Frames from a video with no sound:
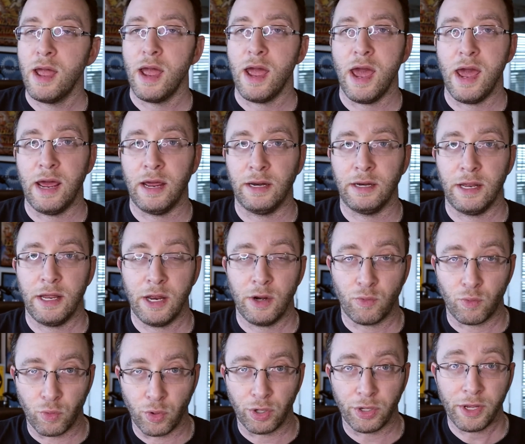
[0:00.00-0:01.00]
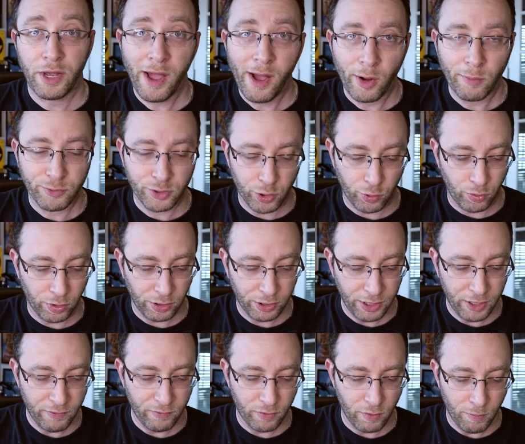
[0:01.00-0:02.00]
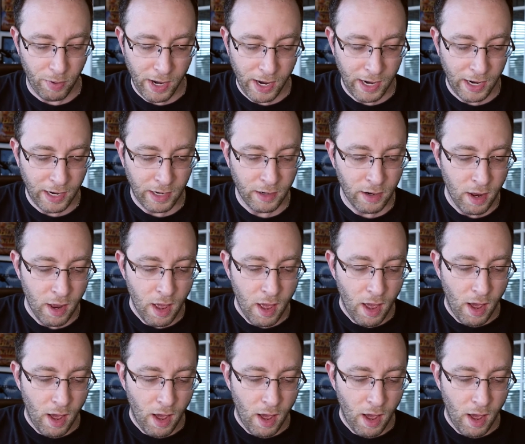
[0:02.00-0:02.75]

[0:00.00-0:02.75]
and it really helped to relieve the pain.